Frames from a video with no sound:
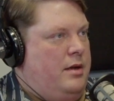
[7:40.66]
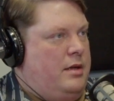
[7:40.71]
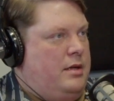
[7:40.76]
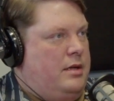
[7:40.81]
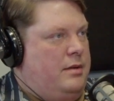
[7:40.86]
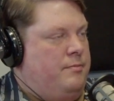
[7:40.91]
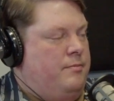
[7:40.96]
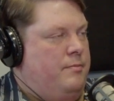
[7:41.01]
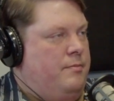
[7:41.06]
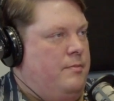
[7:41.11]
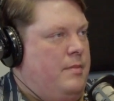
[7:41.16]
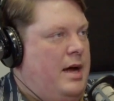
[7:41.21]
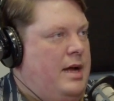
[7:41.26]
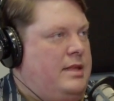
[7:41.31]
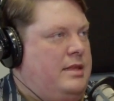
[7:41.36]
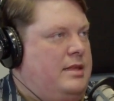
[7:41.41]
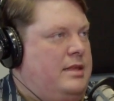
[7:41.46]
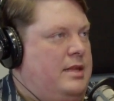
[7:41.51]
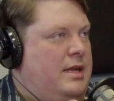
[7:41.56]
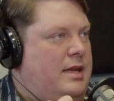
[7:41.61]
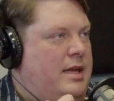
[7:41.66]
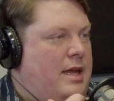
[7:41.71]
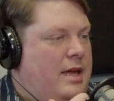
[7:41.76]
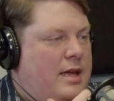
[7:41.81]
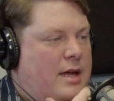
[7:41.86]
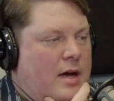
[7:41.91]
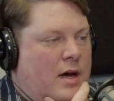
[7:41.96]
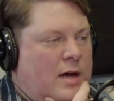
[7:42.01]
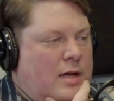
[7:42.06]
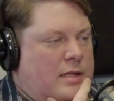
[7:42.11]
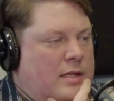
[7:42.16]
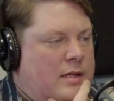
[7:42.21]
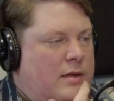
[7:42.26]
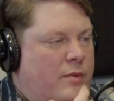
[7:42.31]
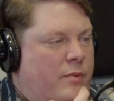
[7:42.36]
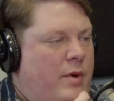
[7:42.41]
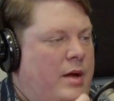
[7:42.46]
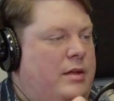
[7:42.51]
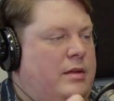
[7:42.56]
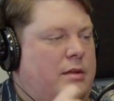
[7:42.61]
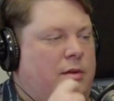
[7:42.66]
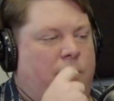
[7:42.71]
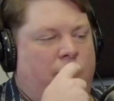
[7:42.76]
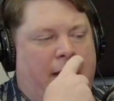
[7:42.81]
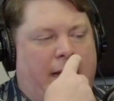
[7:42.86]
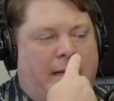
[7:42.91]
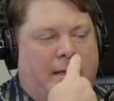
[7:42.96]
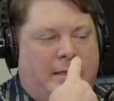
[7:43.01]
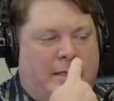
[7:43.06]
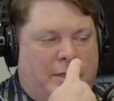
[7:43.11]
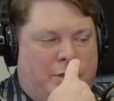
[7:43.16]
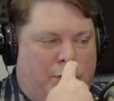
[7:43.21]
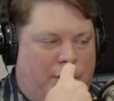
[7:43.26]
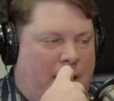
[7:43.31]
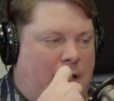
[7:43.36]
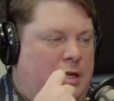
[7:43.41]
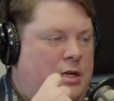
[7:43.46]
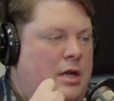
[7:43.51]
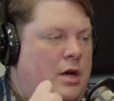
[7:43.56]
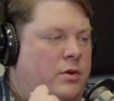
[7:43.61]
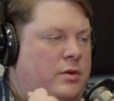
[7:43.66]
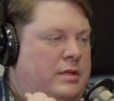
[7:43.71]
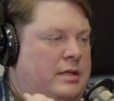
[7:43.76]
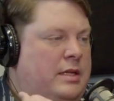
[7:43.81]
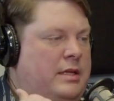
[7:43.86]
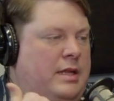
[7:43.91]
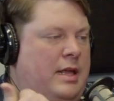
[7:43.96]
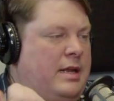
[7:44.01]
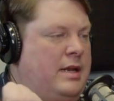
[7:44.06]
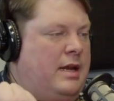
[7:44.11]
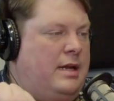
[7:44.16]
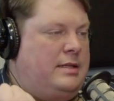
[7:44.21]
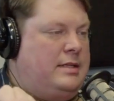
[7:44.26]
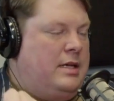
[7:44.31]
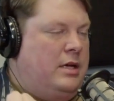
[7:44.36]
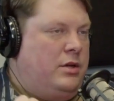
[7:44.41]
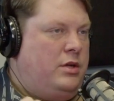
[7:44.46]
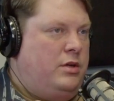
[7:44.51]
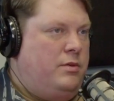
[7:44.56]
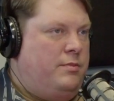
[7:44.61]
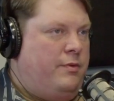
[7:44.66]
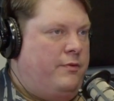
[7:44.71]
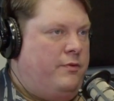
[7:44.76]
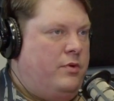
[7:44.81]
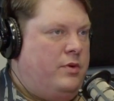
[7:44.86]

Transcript: My thinking on, well, wait, did you not know? Did they not tell you before